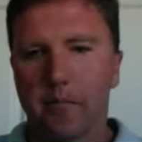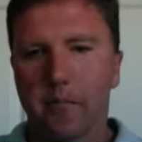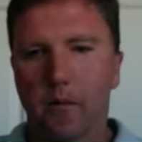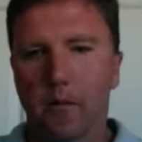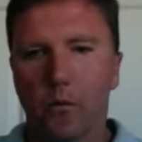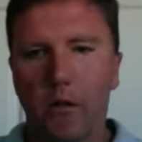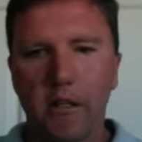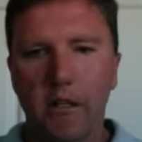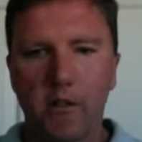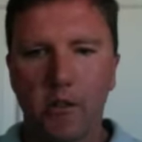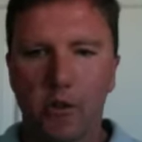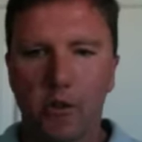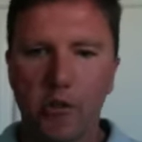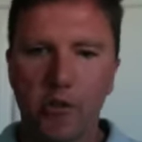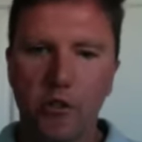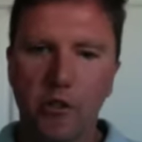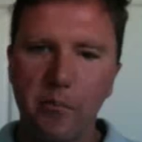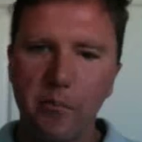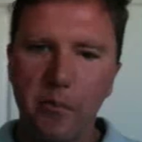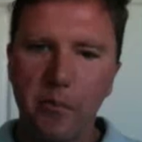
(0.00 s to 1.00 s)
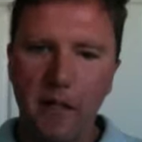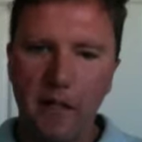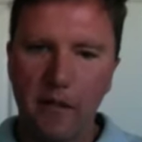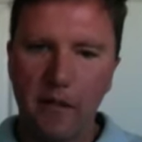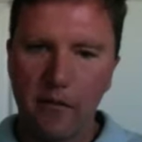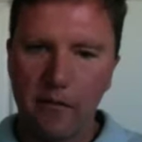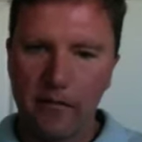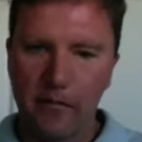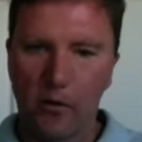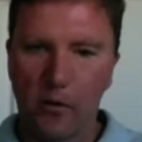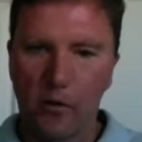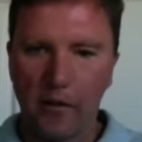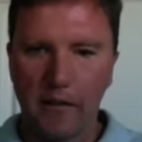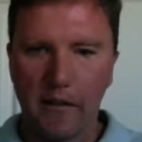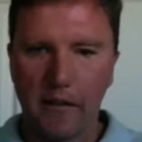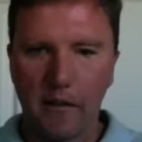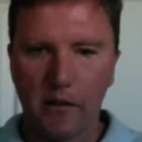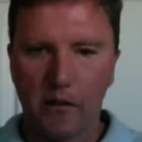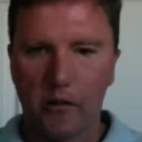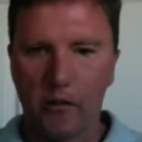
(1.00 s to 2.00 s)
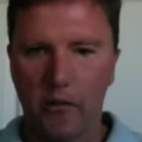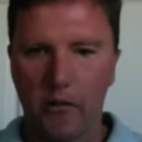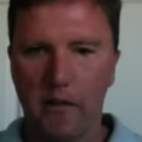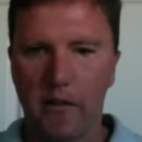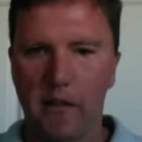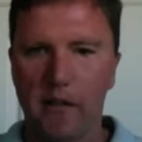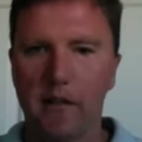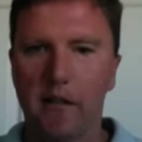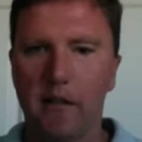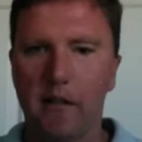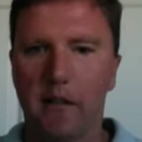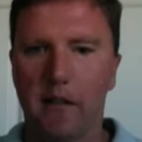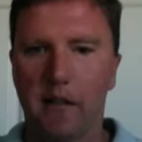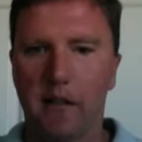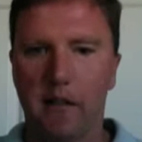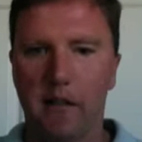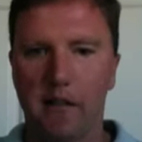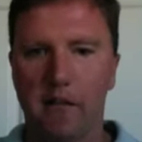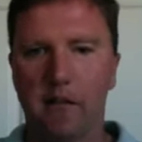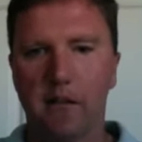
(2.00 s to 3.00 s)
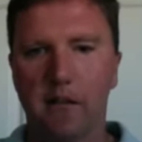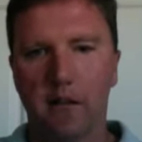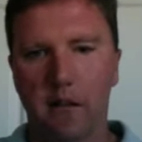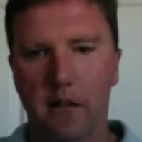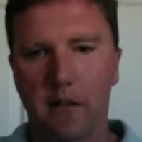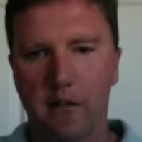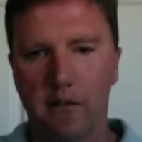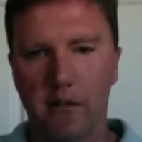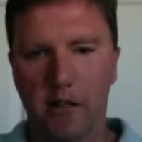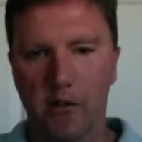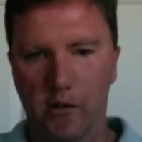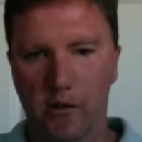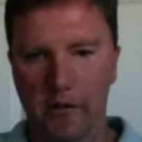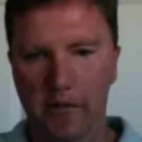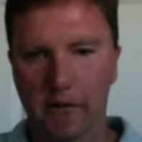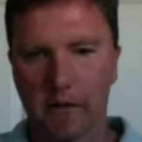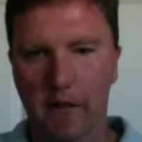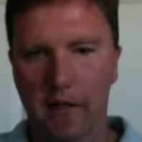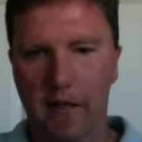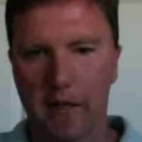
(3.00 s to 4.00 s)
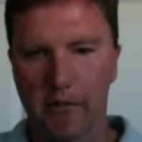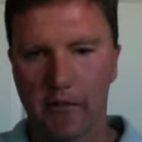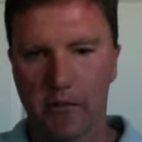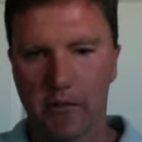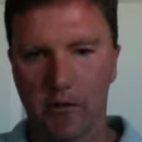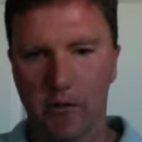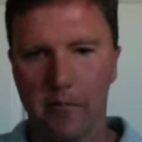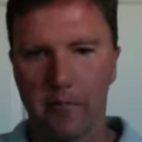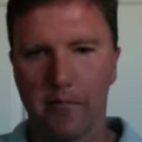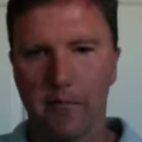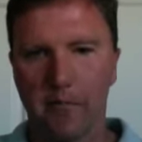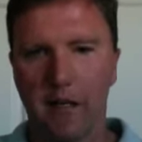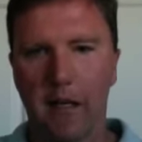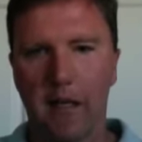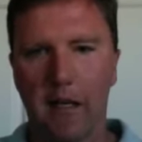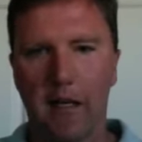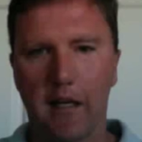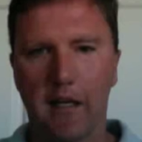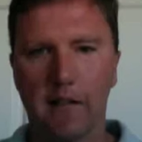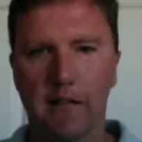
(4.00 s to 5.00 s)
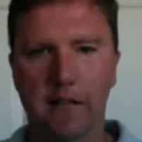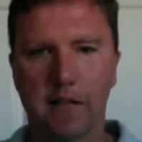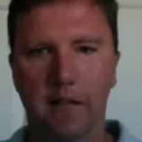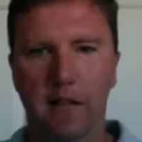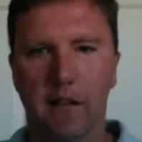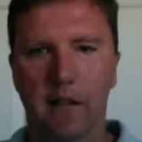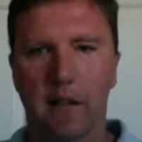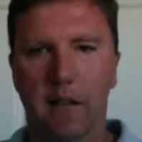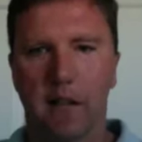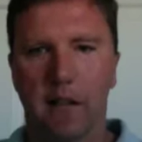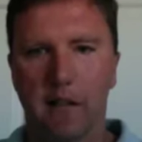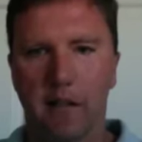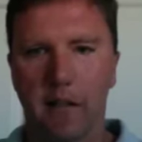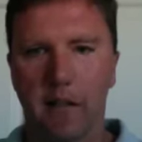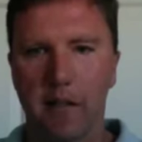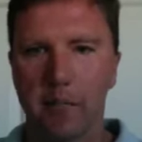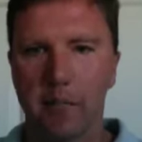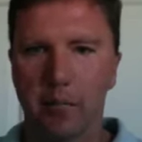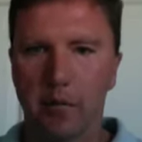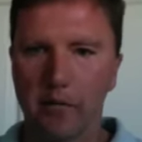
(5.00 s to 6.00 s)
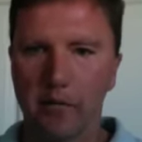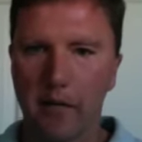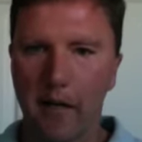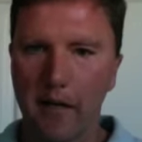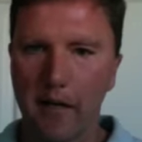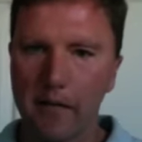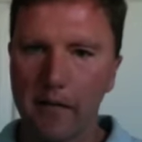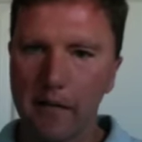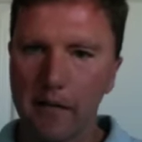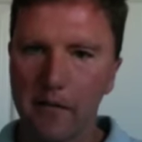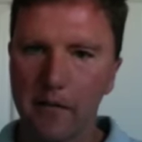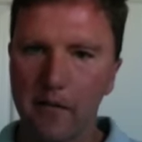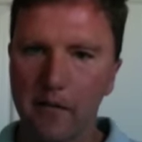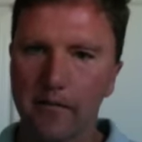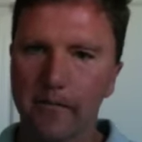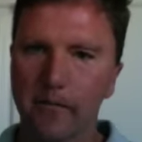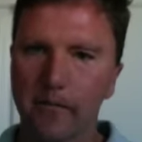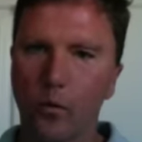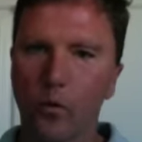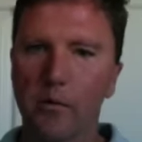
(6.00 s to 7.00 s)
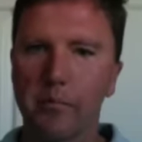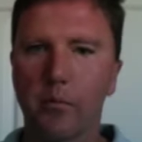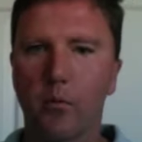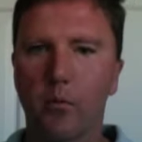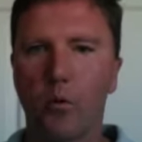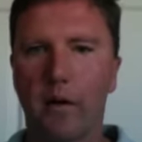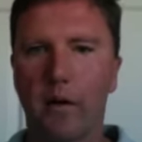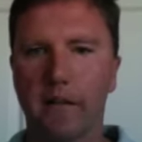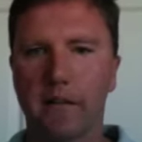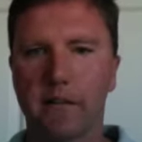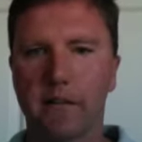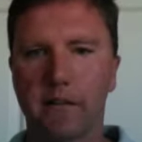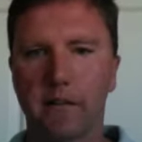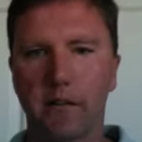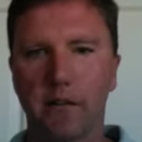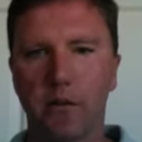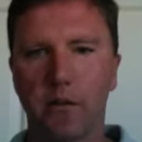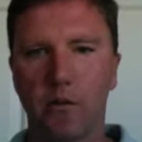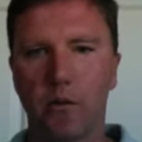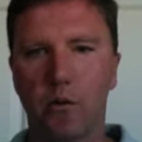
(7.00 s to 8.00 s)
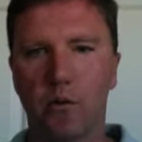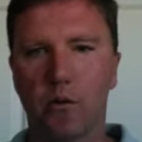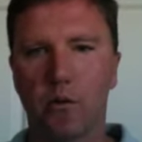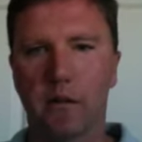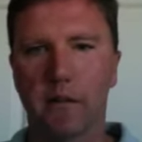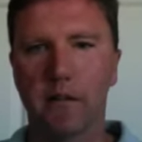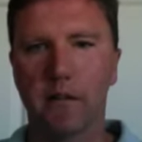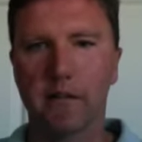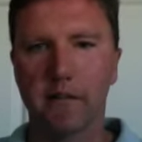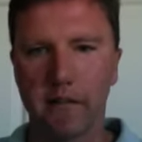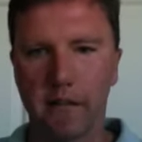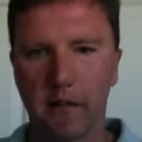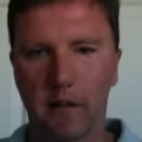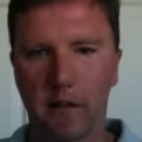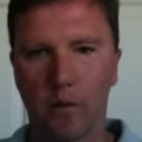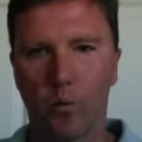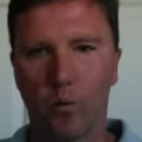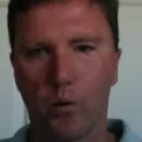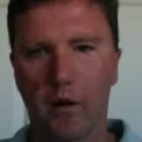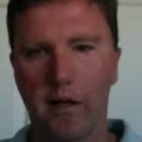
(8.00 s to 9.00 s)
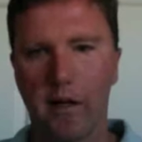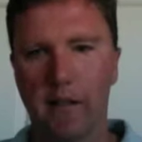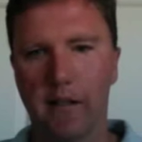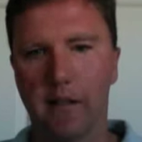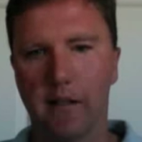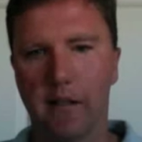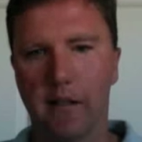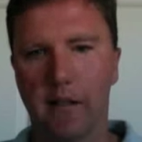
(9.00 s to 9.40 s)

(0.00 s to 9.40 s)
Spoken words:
Rachel should be fully included in the general ed classroom. And they provided 4 points to consider when